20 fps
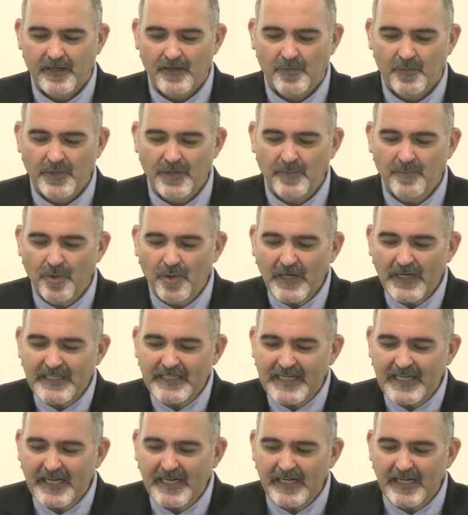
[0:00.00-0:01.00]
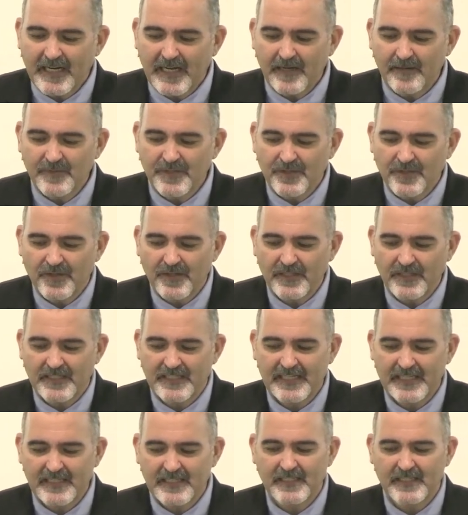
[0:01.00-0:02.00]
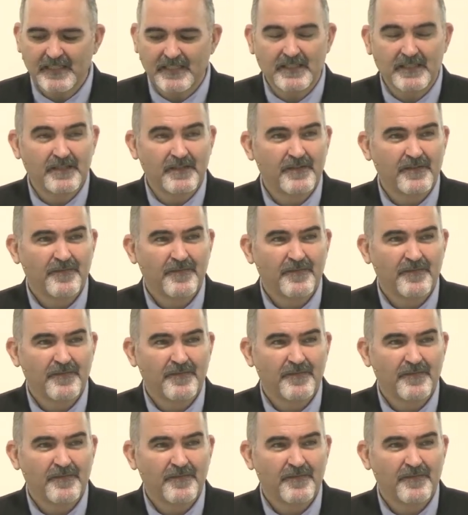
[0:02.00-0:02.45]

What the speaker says: When you boil it down, it comes to this, doesn't it?